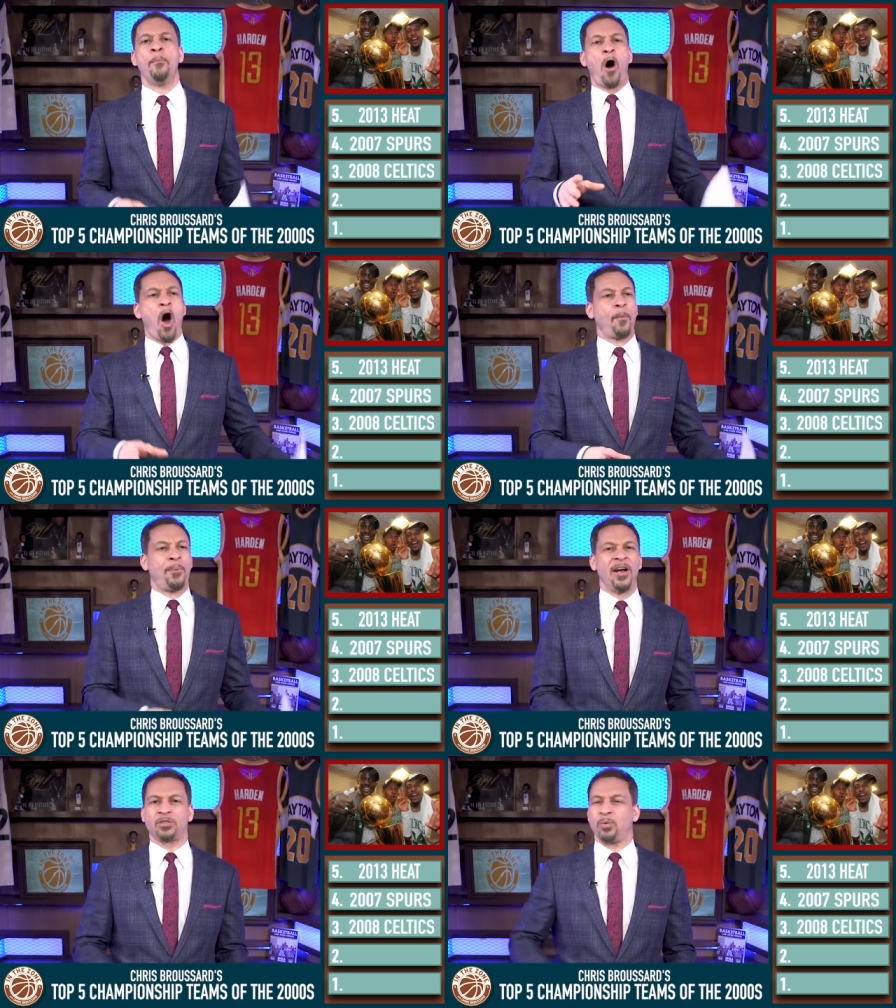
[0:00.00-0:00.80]
Paul
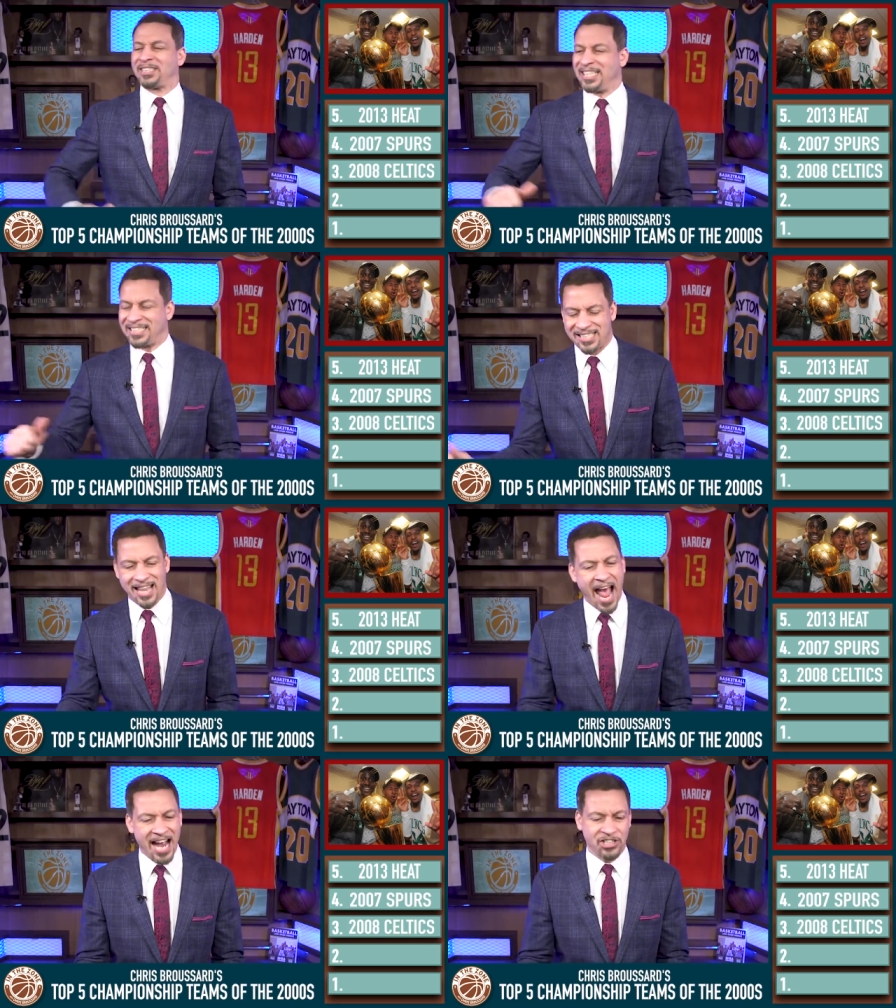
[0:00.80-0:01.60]
Pierce was the
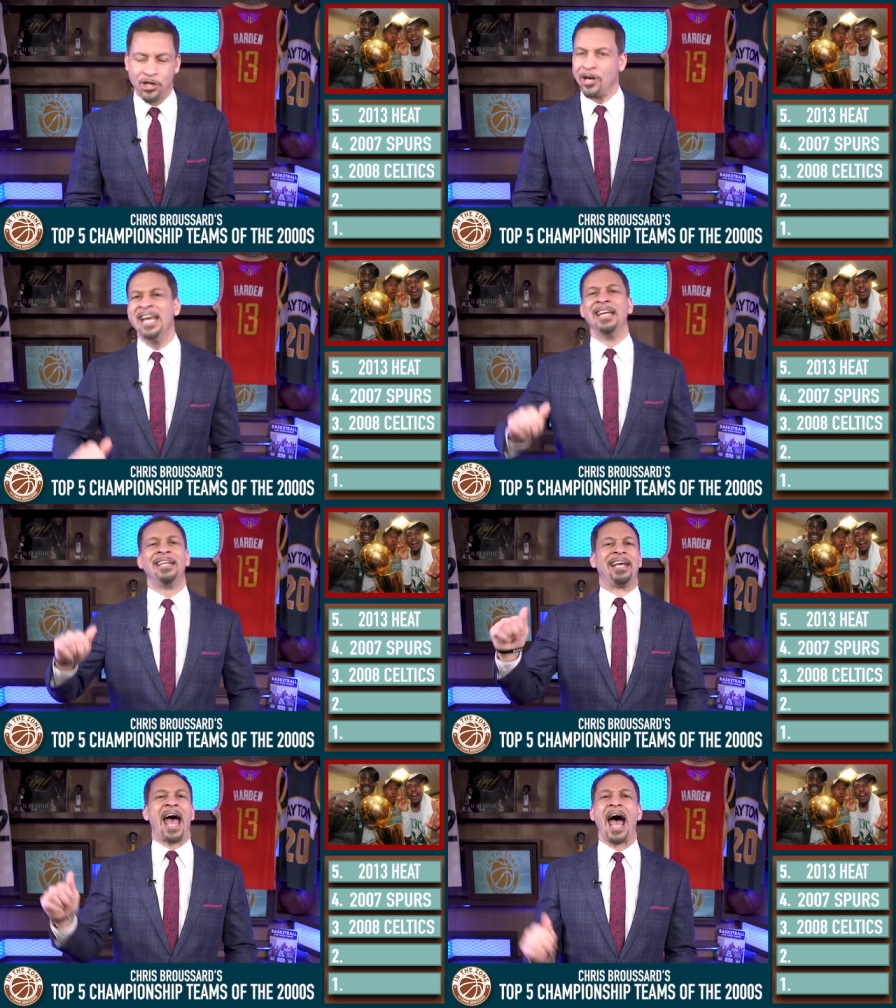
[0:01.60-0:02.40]
slasher,
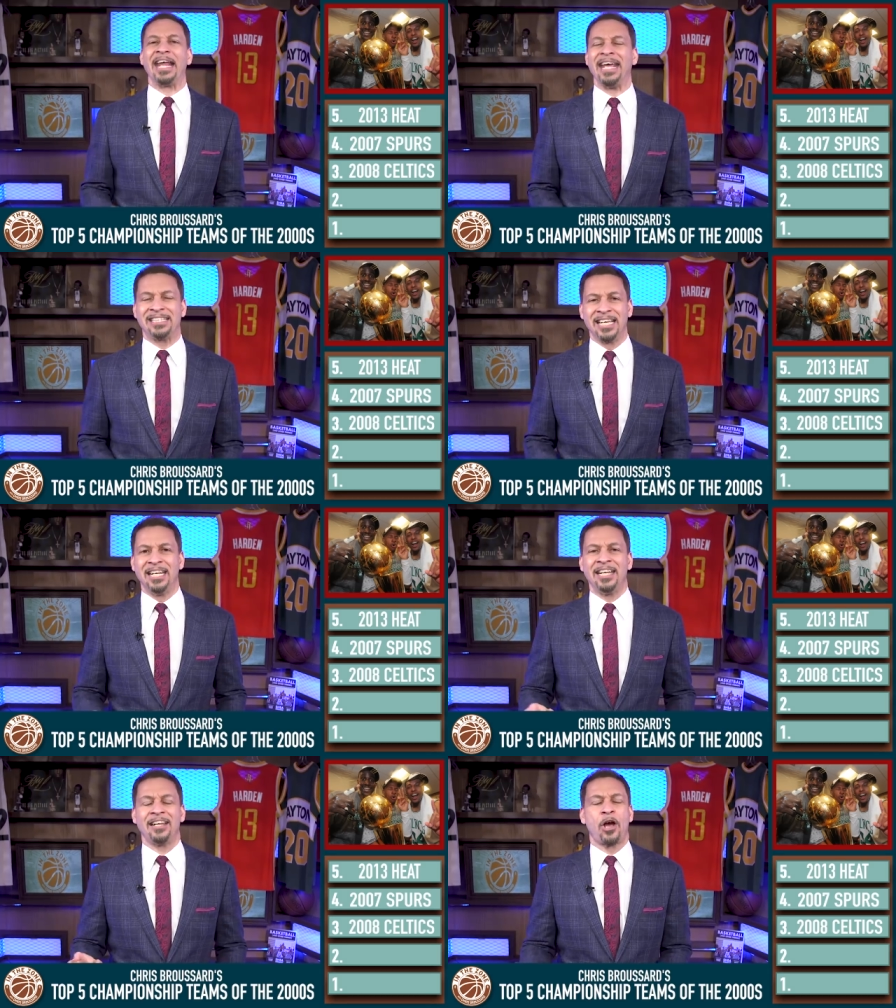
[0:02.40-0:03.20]
the guy they
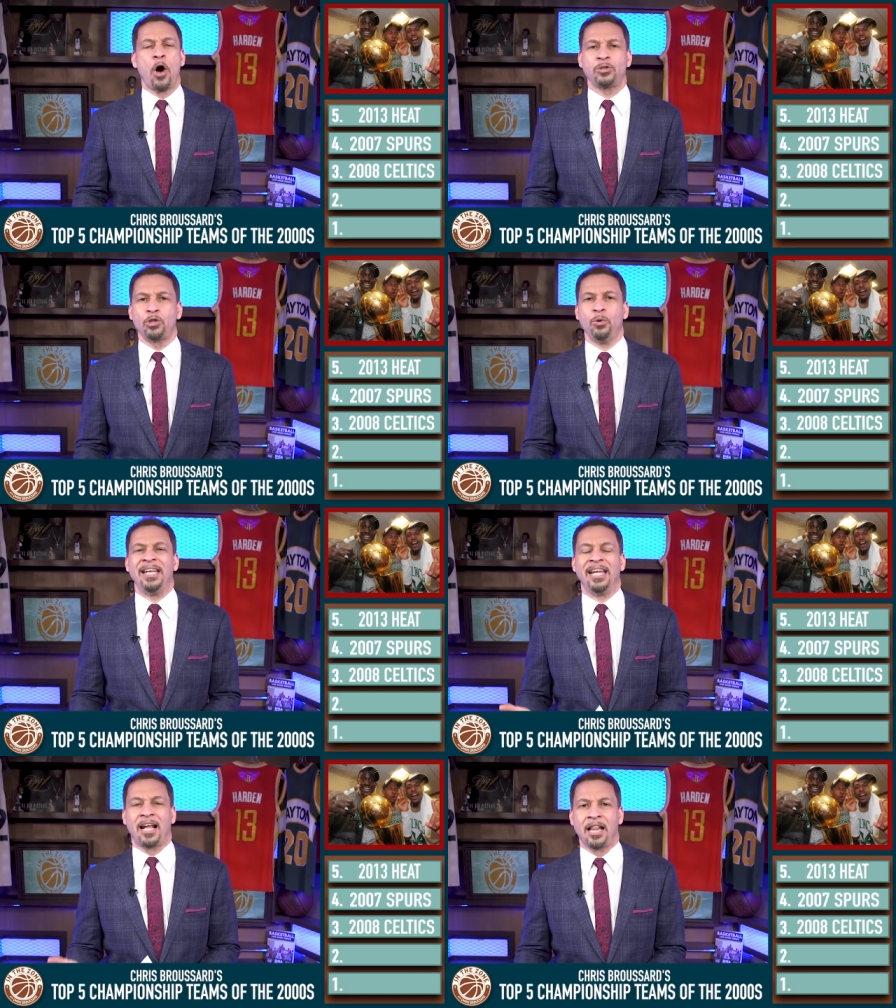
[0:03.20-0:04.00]
tended to go to
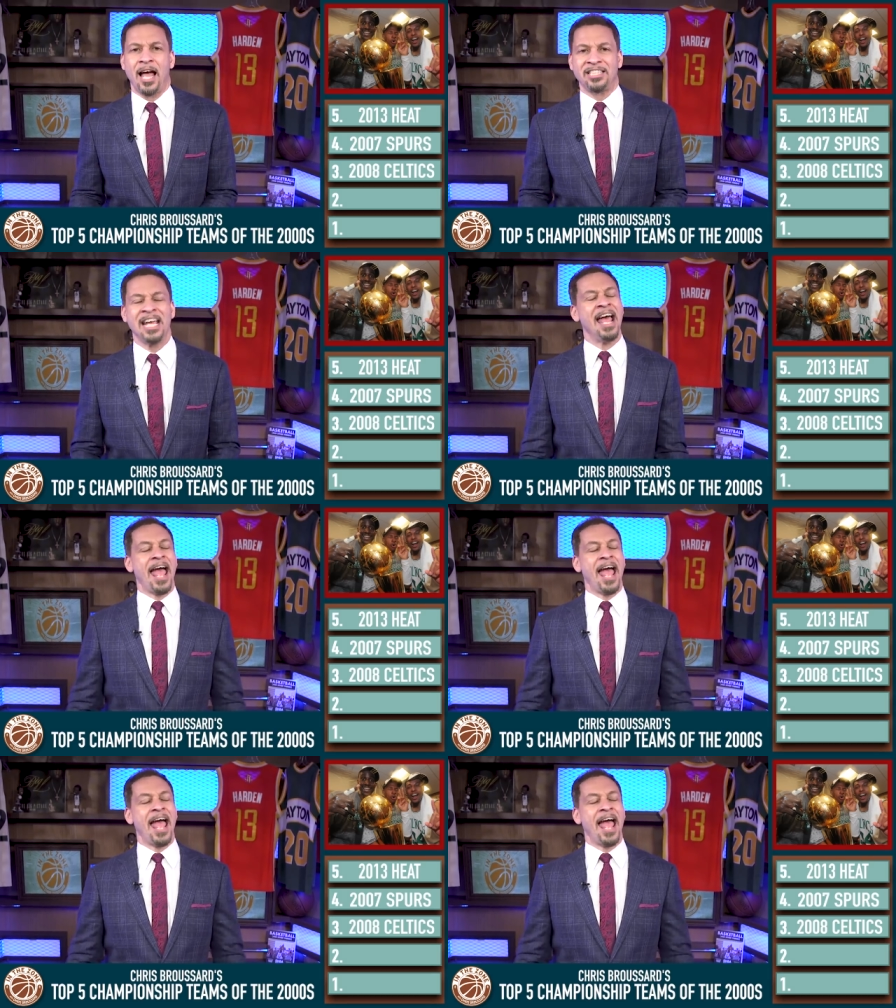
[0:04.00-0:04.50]
in the clutch.